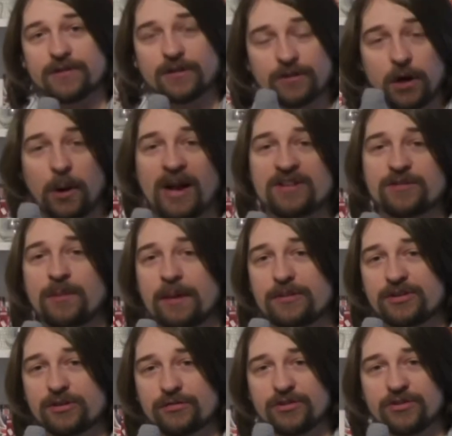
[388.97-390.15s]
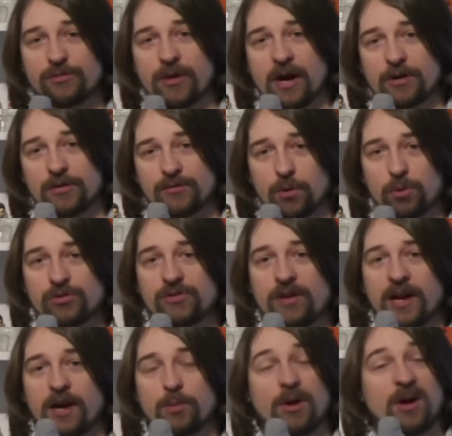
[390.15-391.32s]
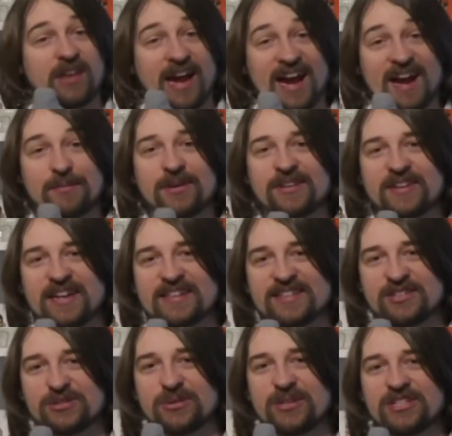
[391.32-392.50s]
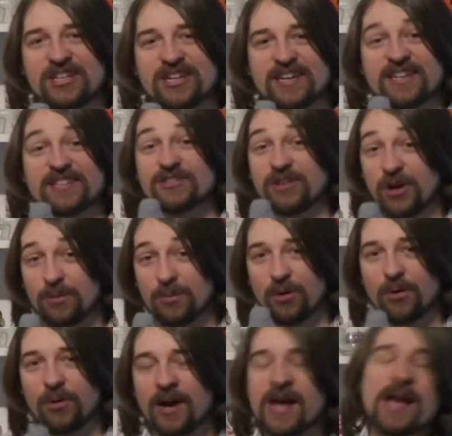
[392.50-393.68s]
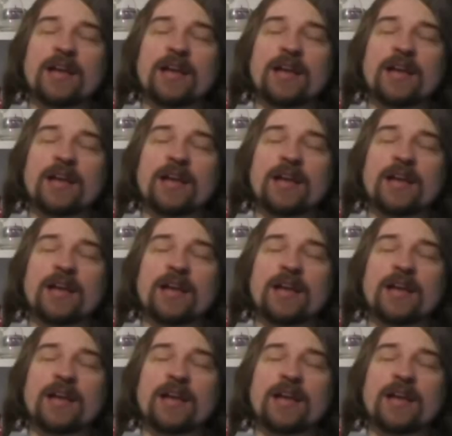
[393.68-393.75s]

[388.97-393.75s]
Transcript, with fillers: and though as members of the Sabbat, of course, they are rather happy that this creature is no more,